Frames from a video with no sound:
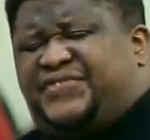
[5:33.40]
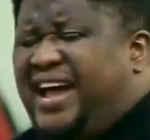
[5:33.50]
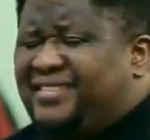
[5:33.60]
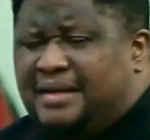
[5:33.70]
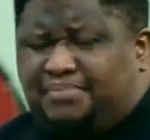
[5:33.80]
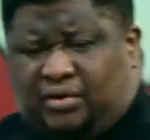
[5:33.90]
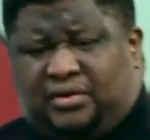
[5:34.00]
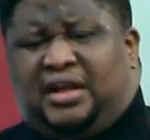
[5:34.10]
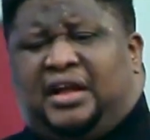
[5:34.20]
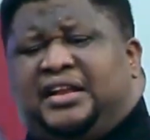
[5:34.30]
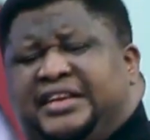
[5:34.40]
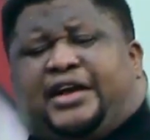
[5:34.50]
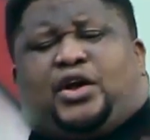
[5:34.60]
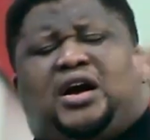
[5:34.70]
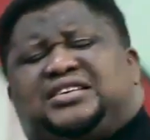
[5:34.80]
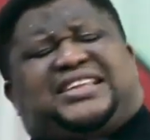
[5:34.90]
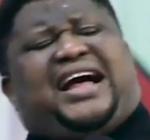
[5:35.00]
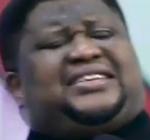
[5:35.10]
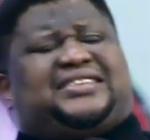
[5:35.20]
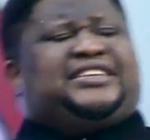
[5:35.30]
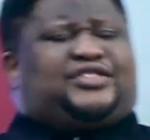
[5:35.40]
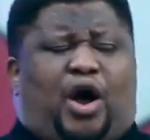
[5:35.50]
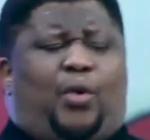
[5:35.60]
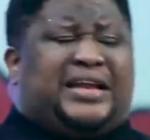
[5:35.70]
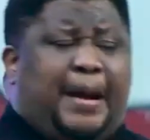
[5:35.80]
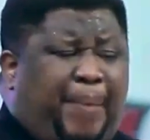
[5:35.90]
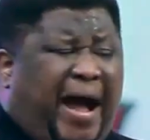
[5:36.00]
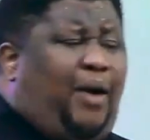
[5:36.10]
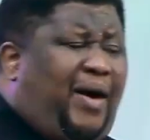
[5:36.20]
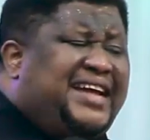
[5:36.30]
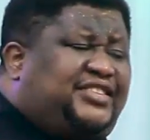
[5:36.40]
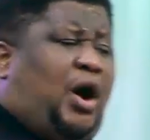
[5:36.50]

variable. The constant is always, the power is